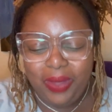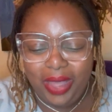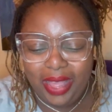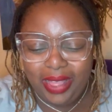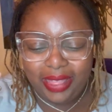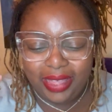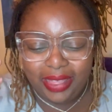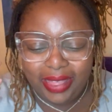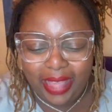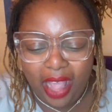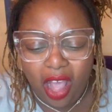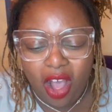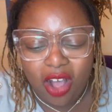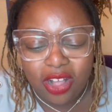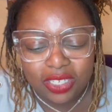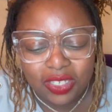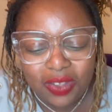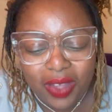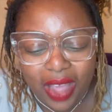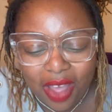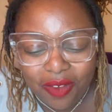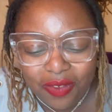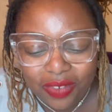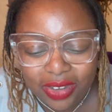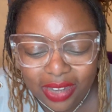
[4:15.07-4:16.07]
And then they also
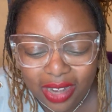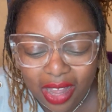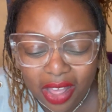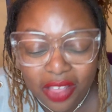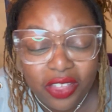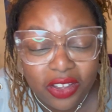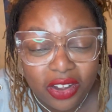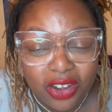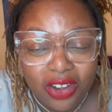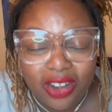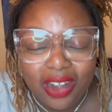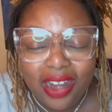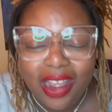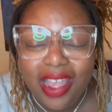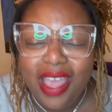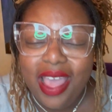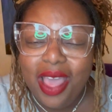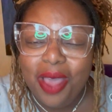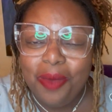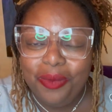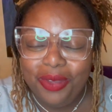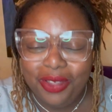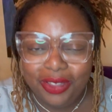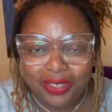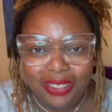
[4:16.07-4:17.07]
have another
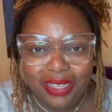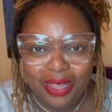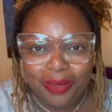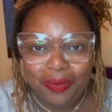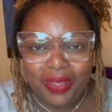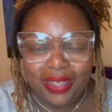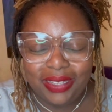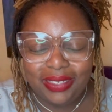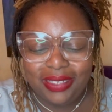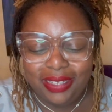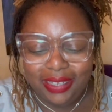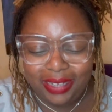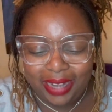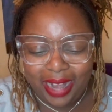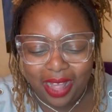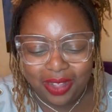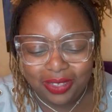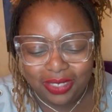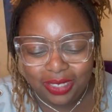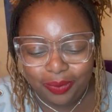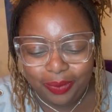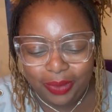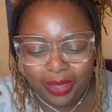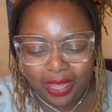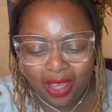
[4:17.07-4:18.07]
museum that stood out
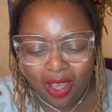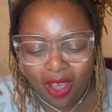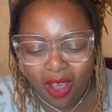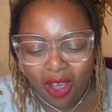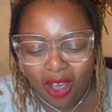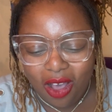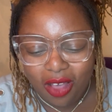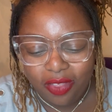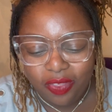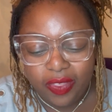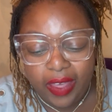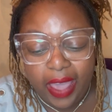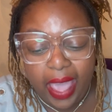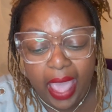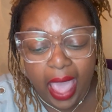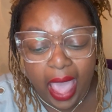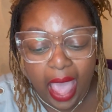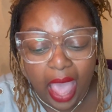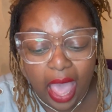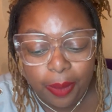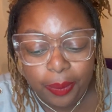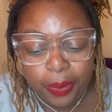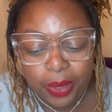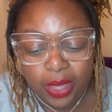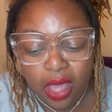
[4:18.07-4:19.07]
to me called the
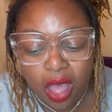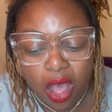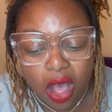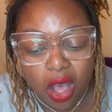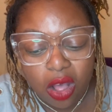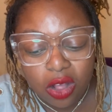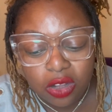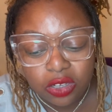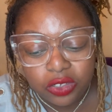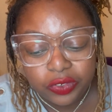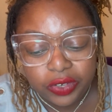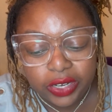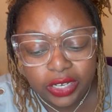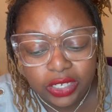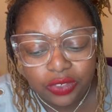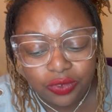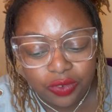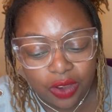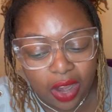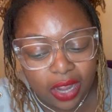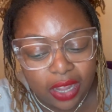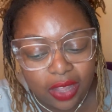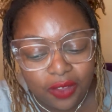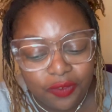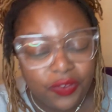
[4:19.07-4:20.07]
Abby Aldridge
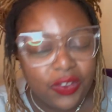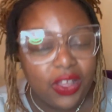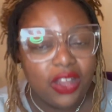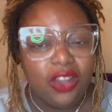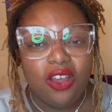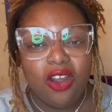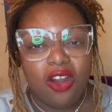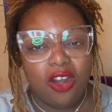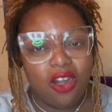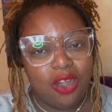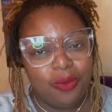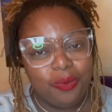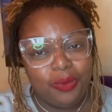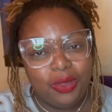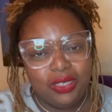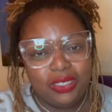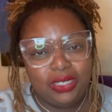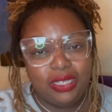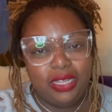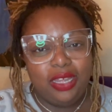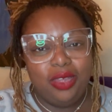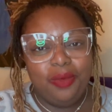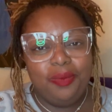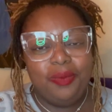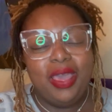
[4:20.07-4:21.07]
Rockefeller Art
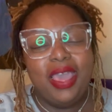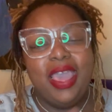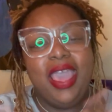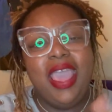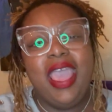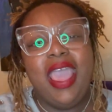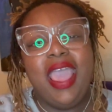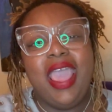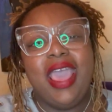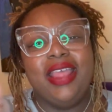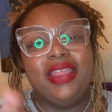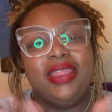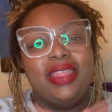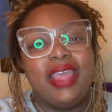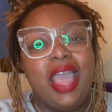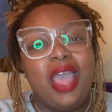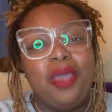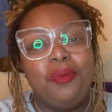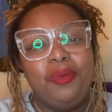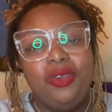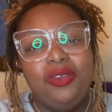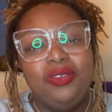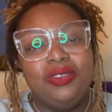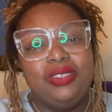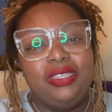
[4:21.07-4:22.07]
Museum. And
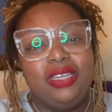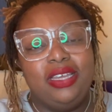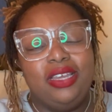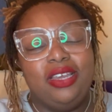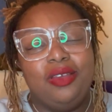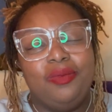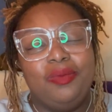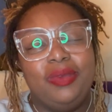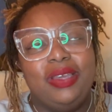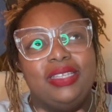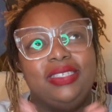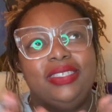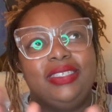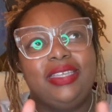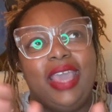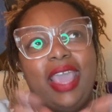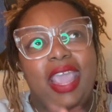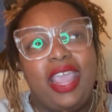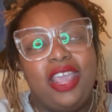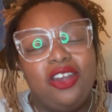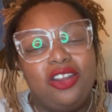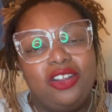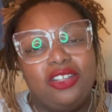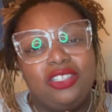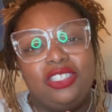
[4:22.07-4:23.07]
that museum is
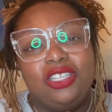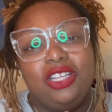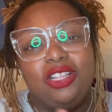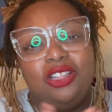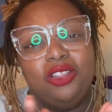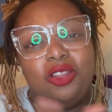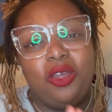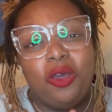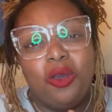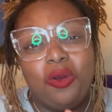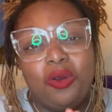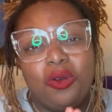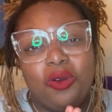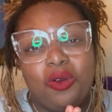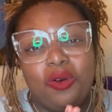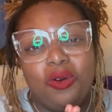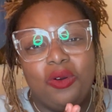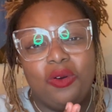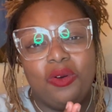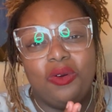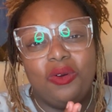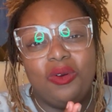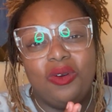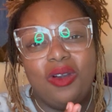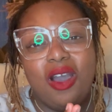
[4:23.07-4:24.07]
catered to
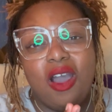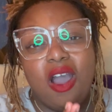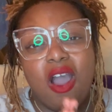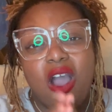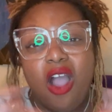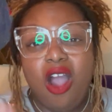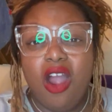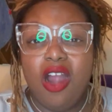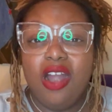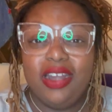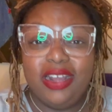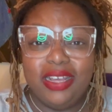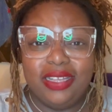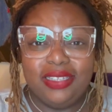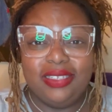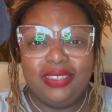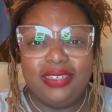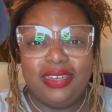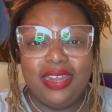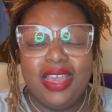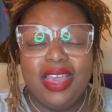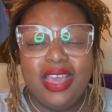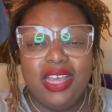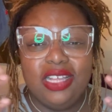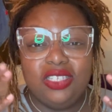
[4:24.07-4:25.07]
local artists.
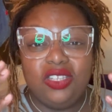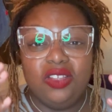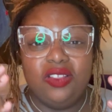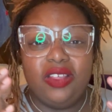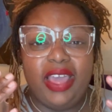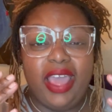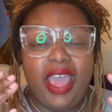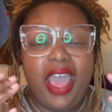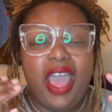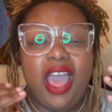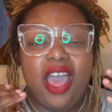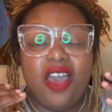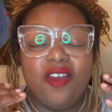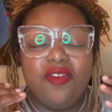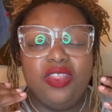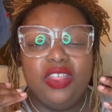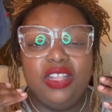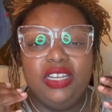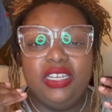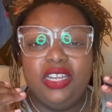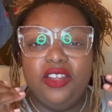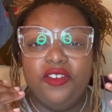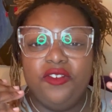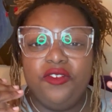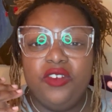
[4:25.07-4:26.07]
So they have the
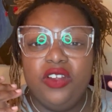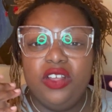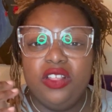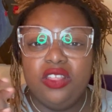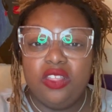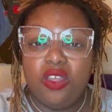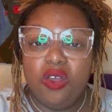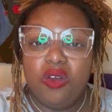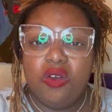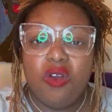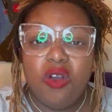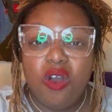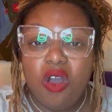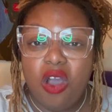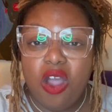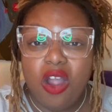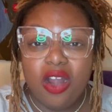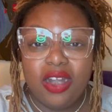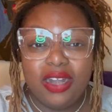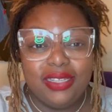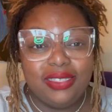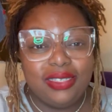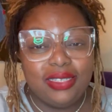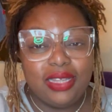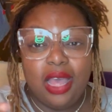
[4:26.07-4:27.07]
different local
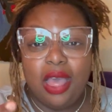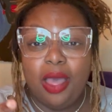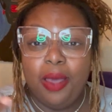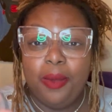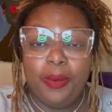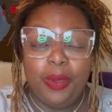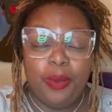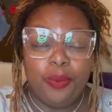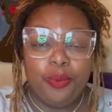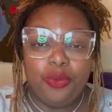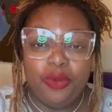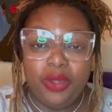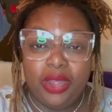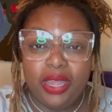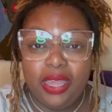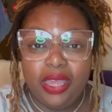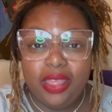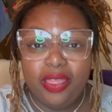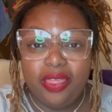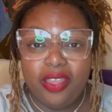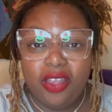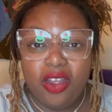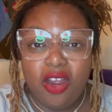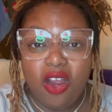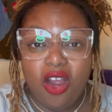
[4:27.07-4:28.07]
artists come and bring
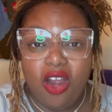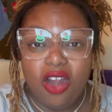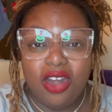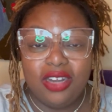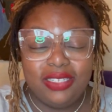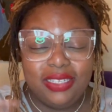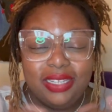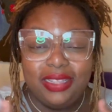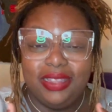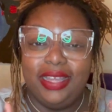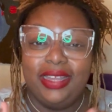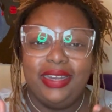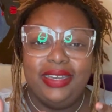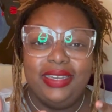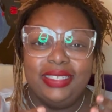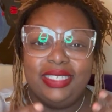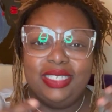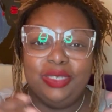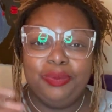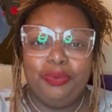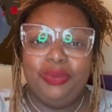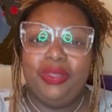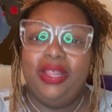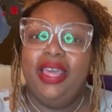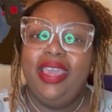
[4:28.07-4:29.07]
in their arts, and they
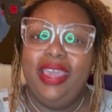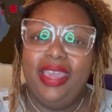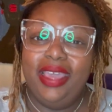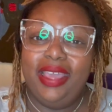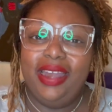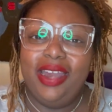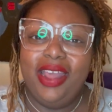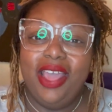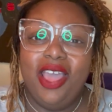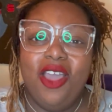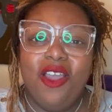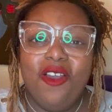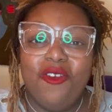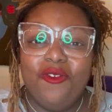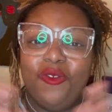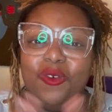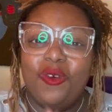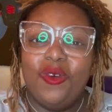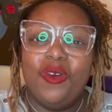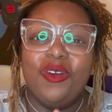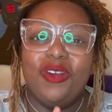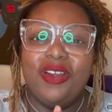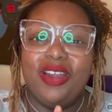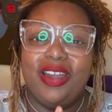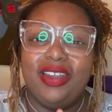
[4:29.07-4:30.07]
display it
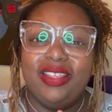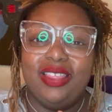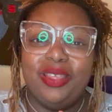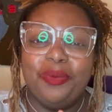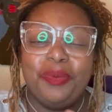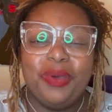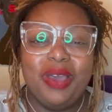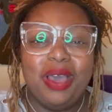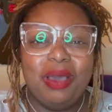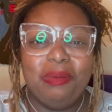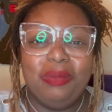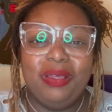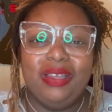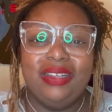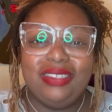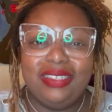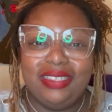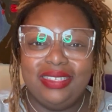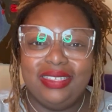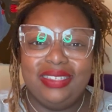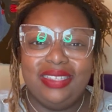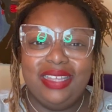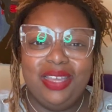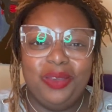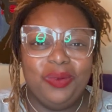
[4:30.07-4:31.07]
for the public to
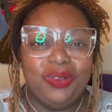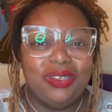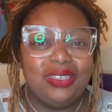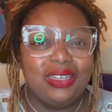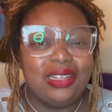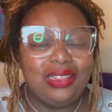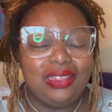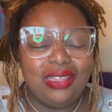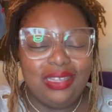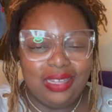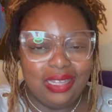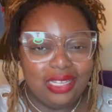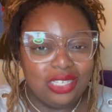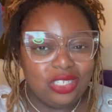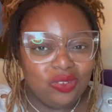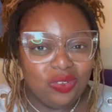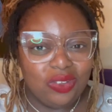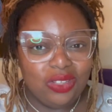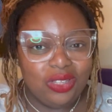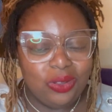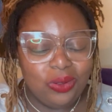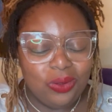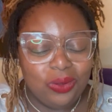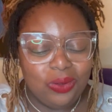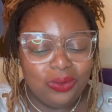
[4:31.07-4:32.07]
see, which I think is
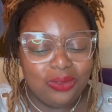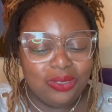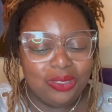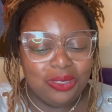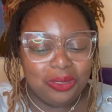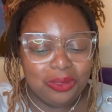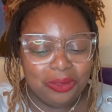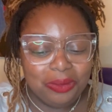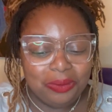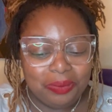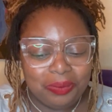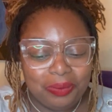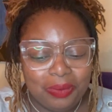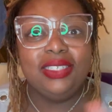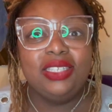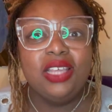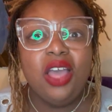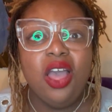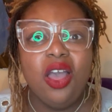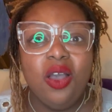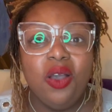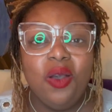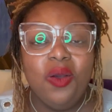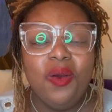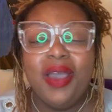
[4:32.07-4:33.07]
really cool too.
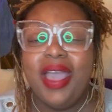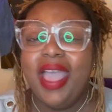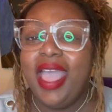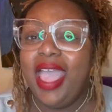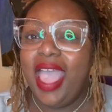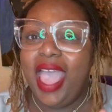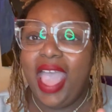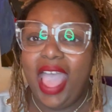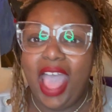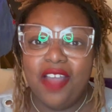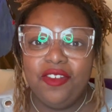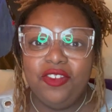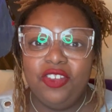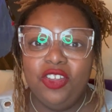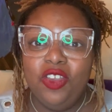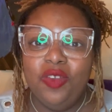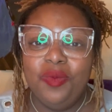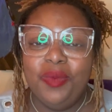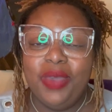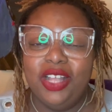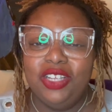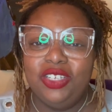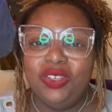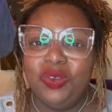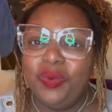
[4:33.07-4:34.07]
So after you
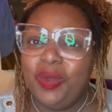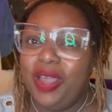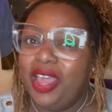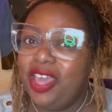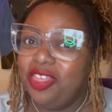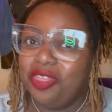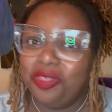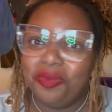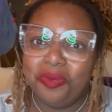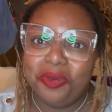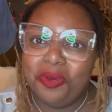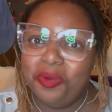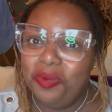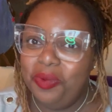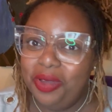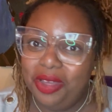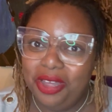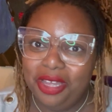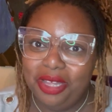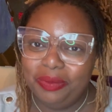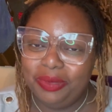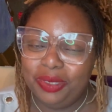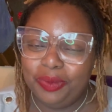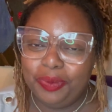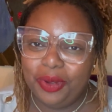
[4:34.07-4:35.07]
made your way through
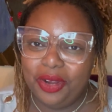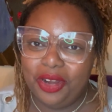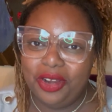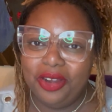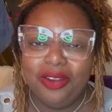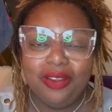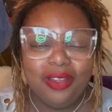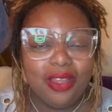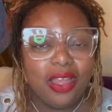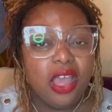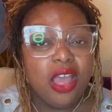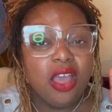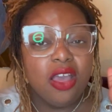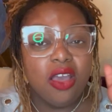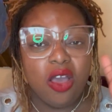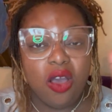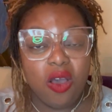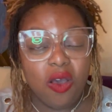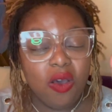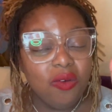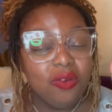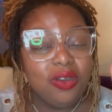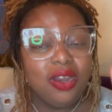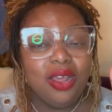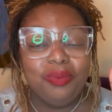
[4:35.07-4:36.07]
Williamsburg, go
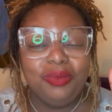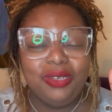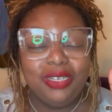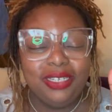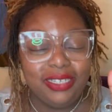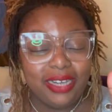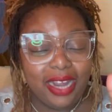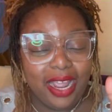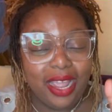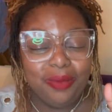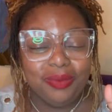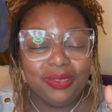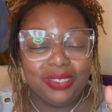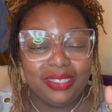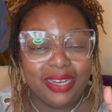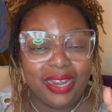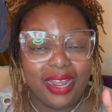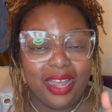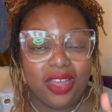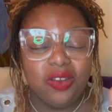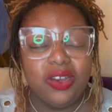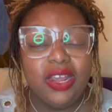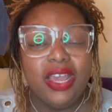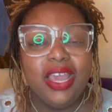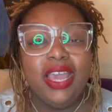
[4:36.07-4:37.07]
on up to
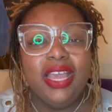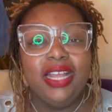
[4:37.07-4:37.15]
Jamestown.